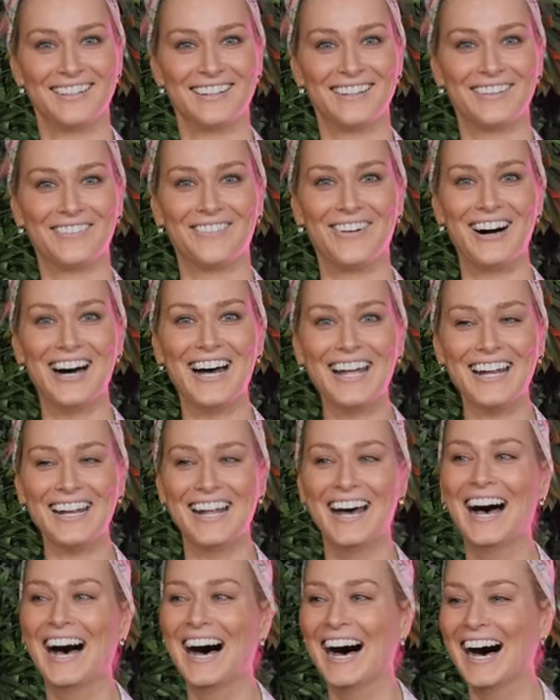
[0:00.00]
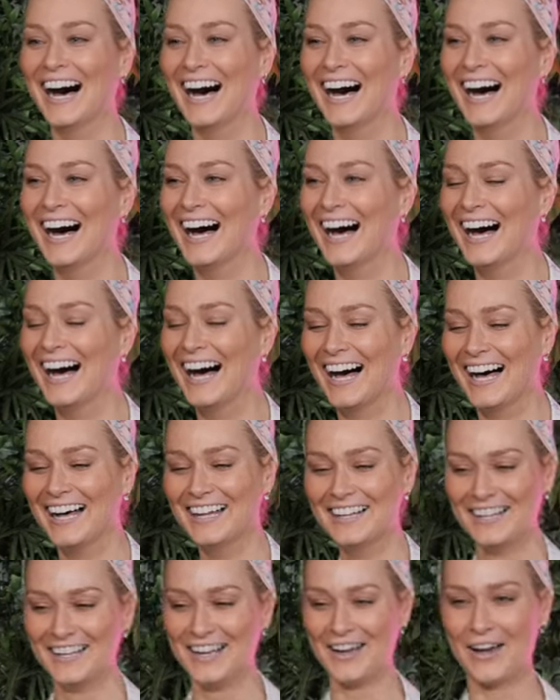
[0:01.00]
Oh what?
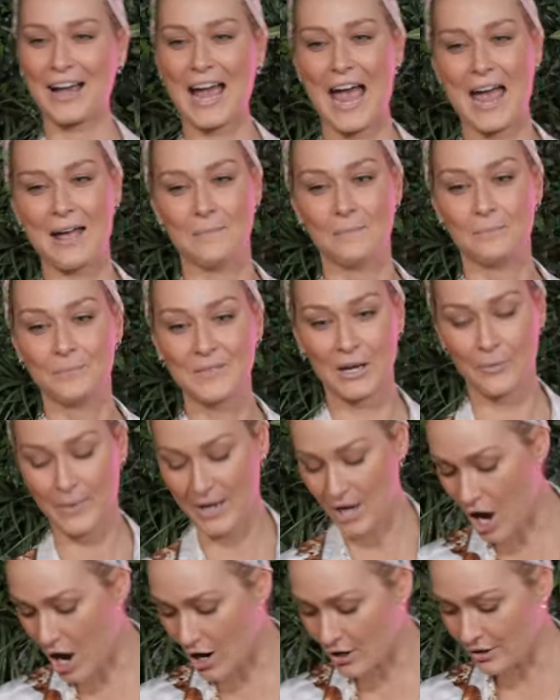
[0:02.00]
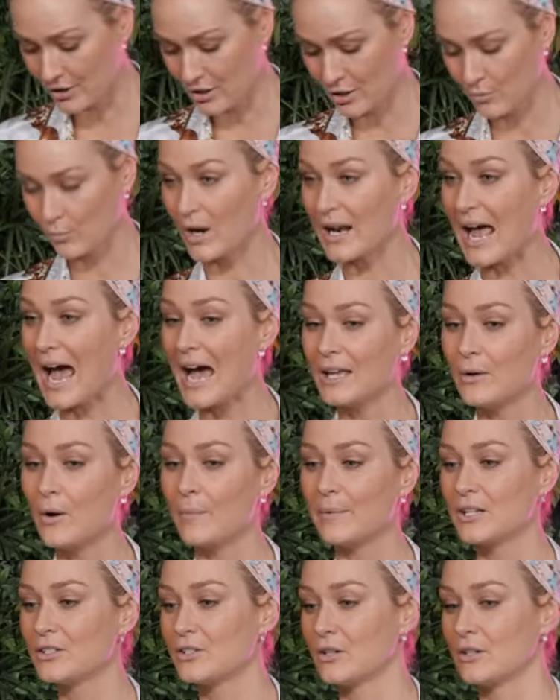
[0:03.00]
Okay, here we go. What? How you
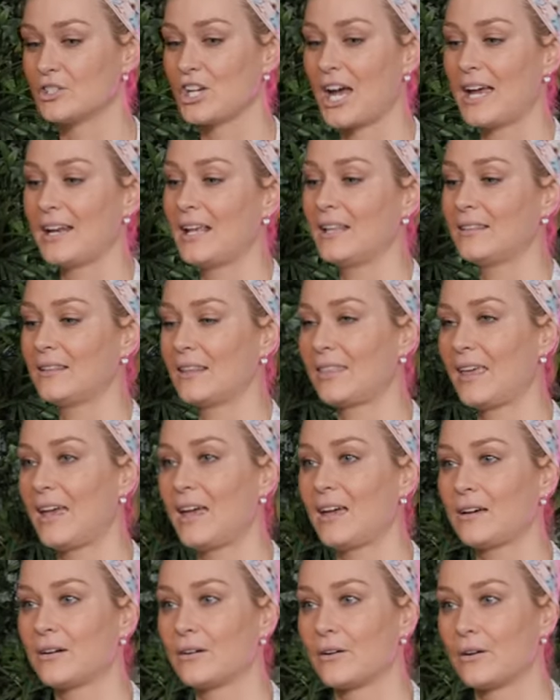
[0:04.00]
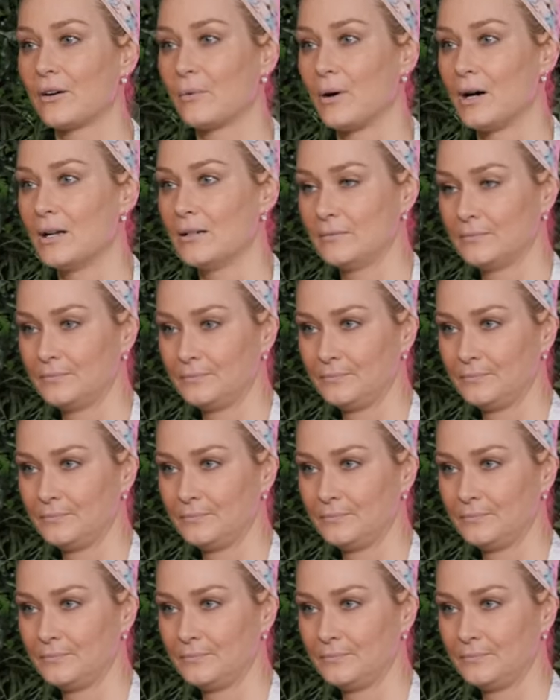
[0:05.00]
want me to do it, Jade? In the thing or what?